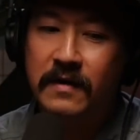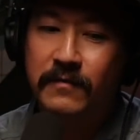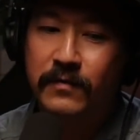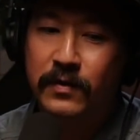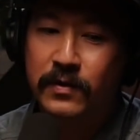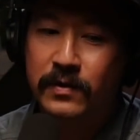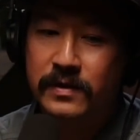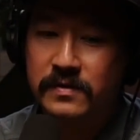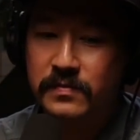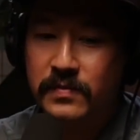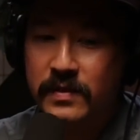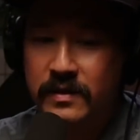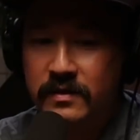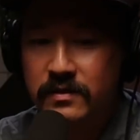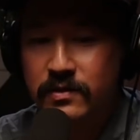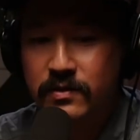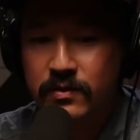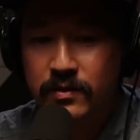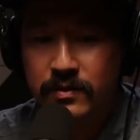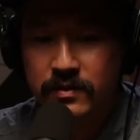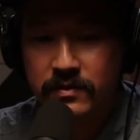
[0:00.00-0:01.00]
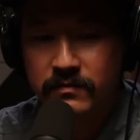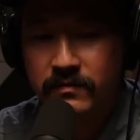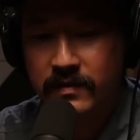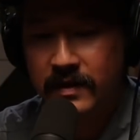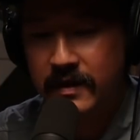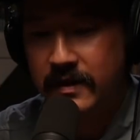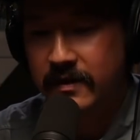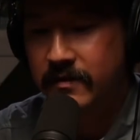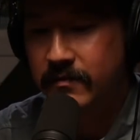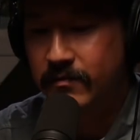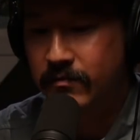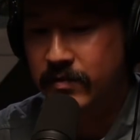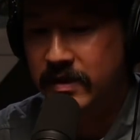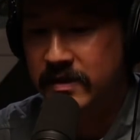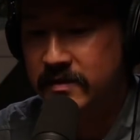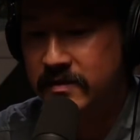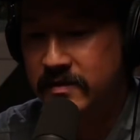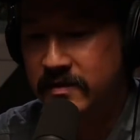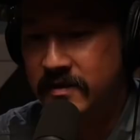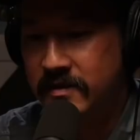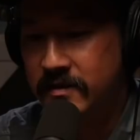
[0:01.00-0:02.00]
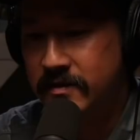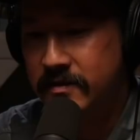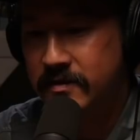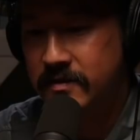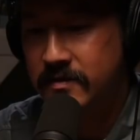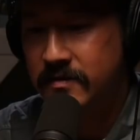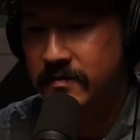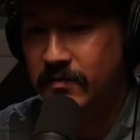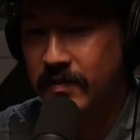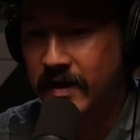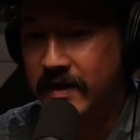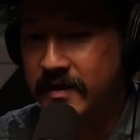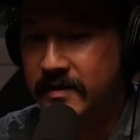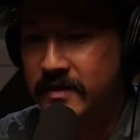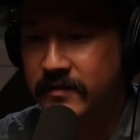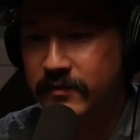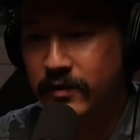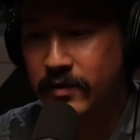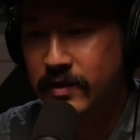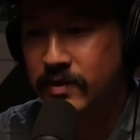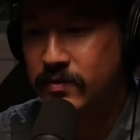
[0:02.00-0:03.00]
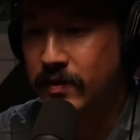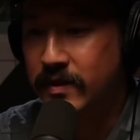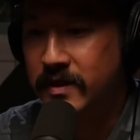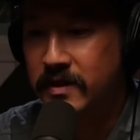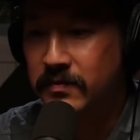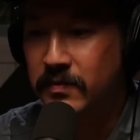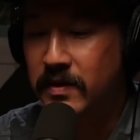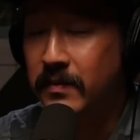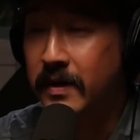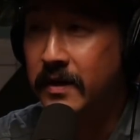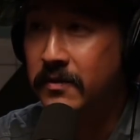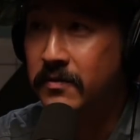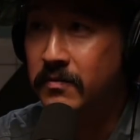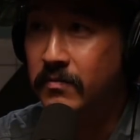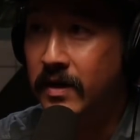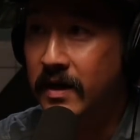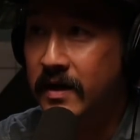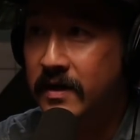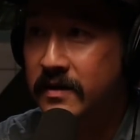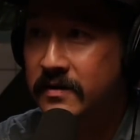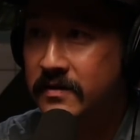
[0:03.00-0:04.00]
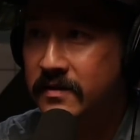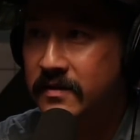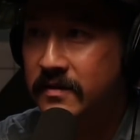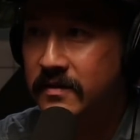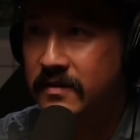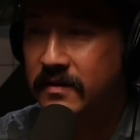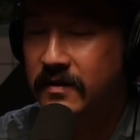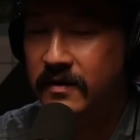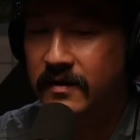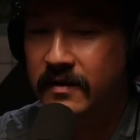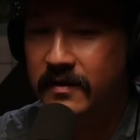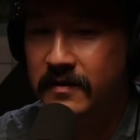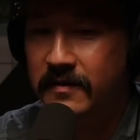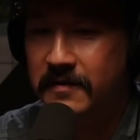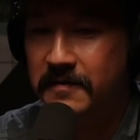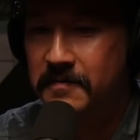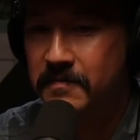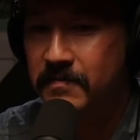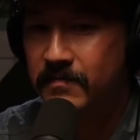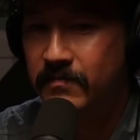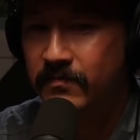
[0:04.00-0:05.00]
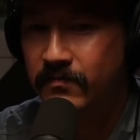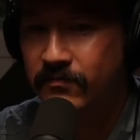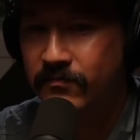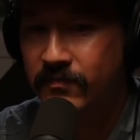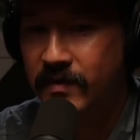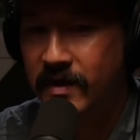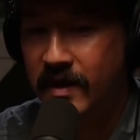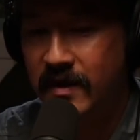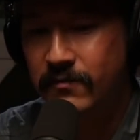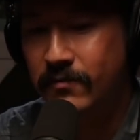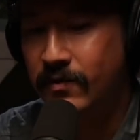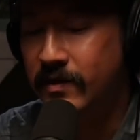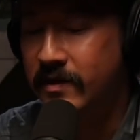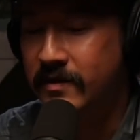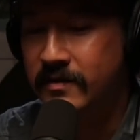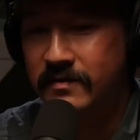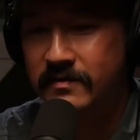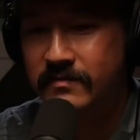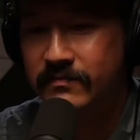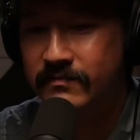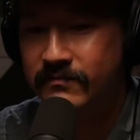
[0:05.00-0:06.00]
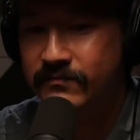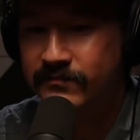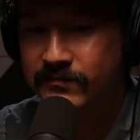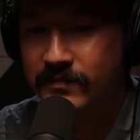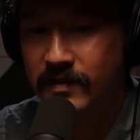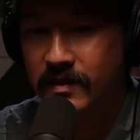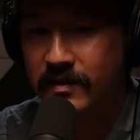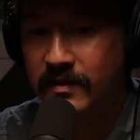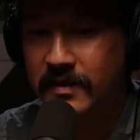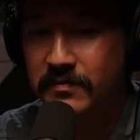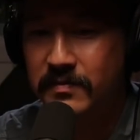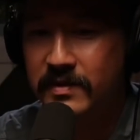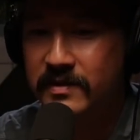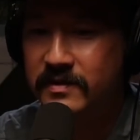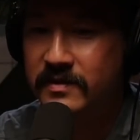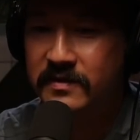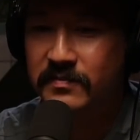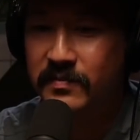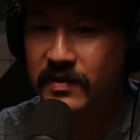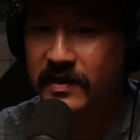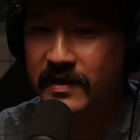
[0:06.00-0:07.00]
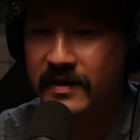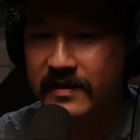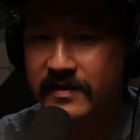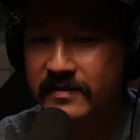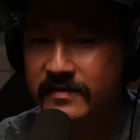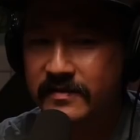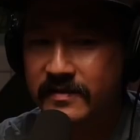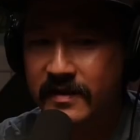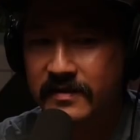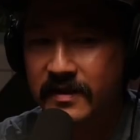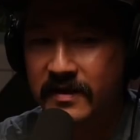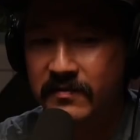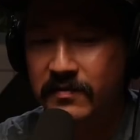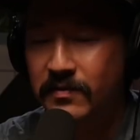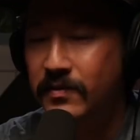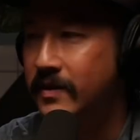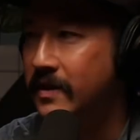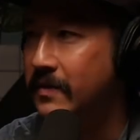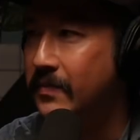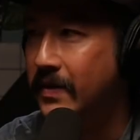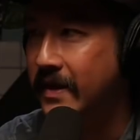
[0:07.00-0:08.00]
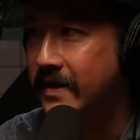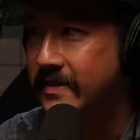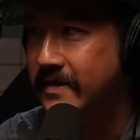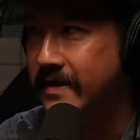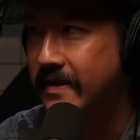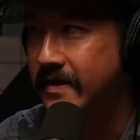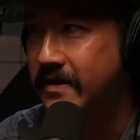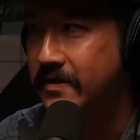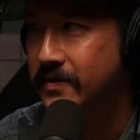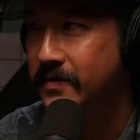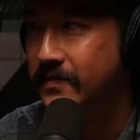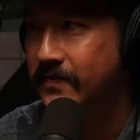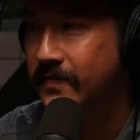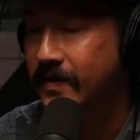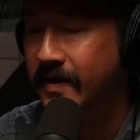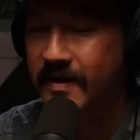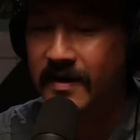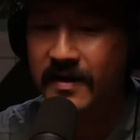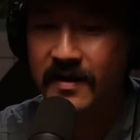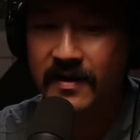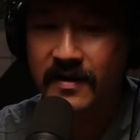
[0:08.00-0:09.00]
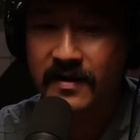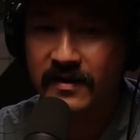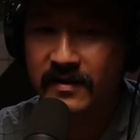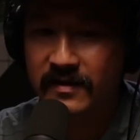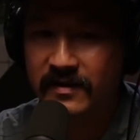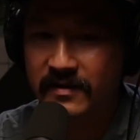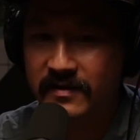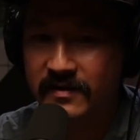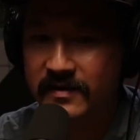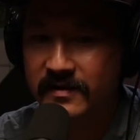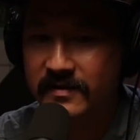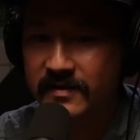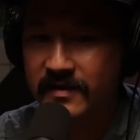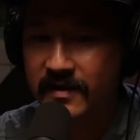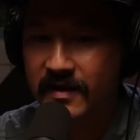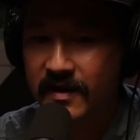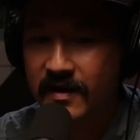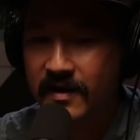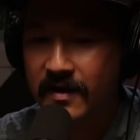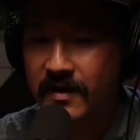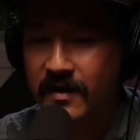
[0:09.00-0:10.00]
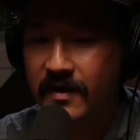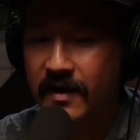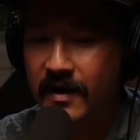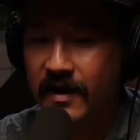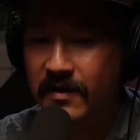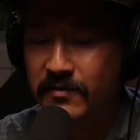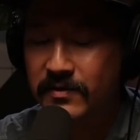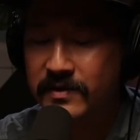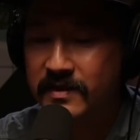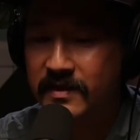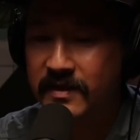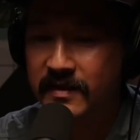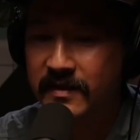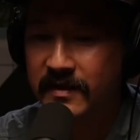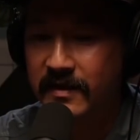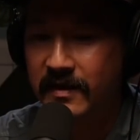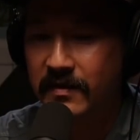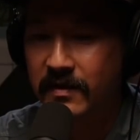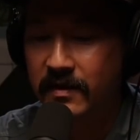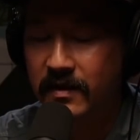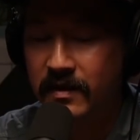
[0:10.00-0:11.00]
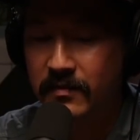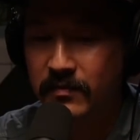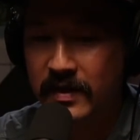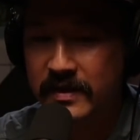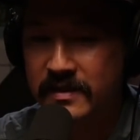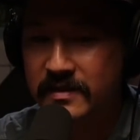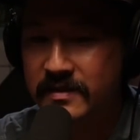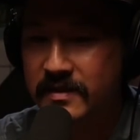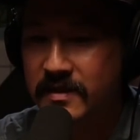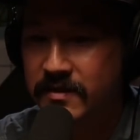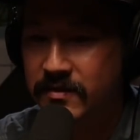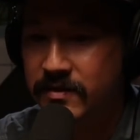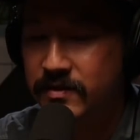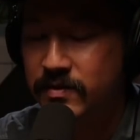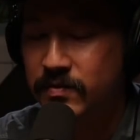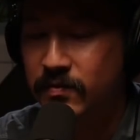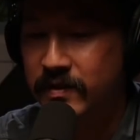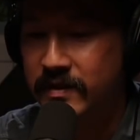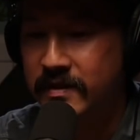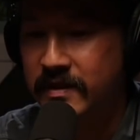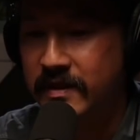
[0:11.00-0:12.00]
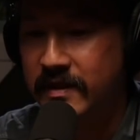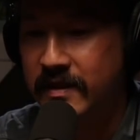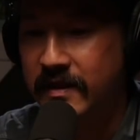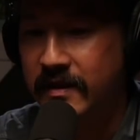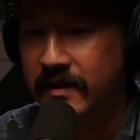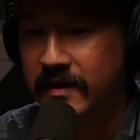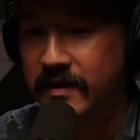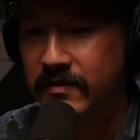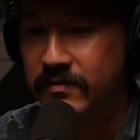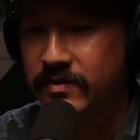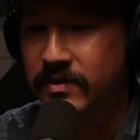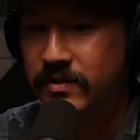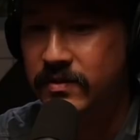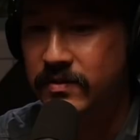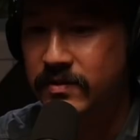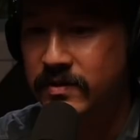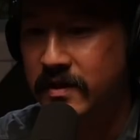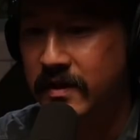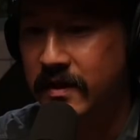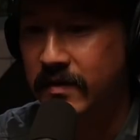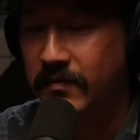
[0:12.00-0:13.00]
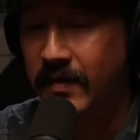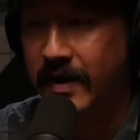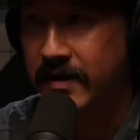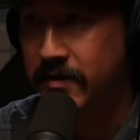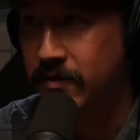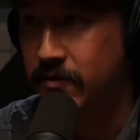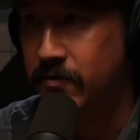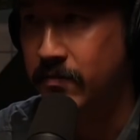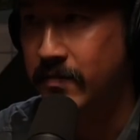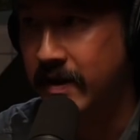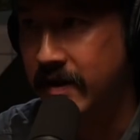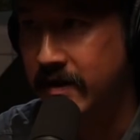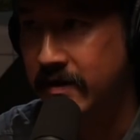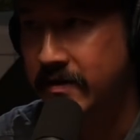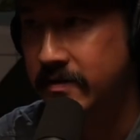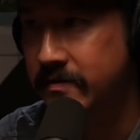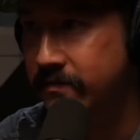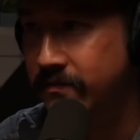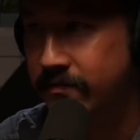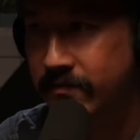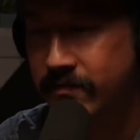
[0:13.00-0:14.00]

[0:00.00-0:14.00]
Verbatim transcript: I've always been sort of like business minded. I've always wanted to be my own boss. Um, I've written like business plans that never really panned out. And I was cleaning my sneakers one night and I was using my homemade